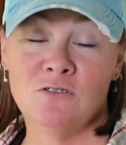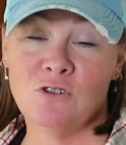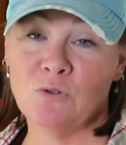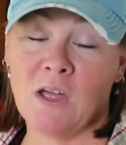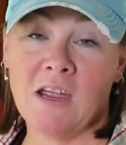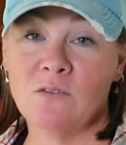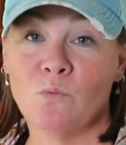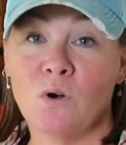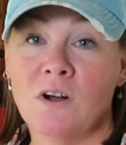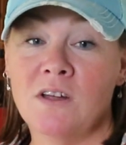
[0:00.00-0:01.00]
do eight
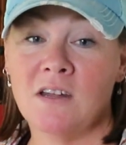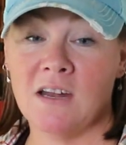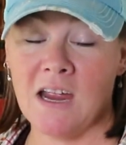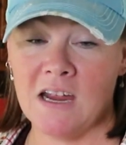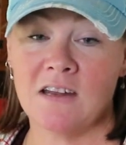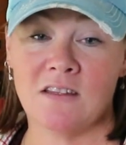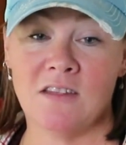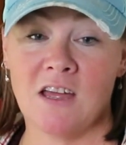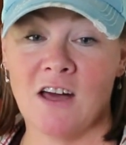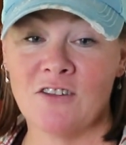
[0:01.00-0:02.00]
in one and eight in
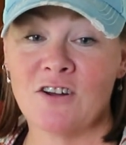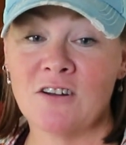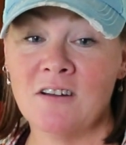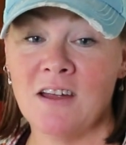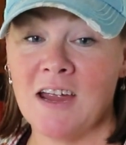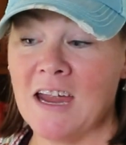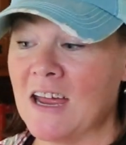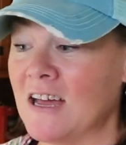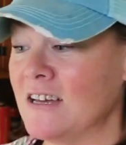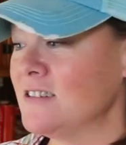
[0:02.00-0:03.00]
the other,
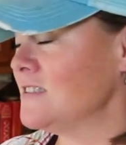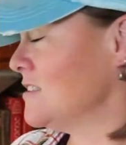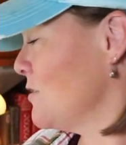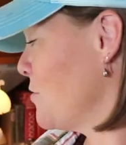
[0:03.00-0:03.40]
and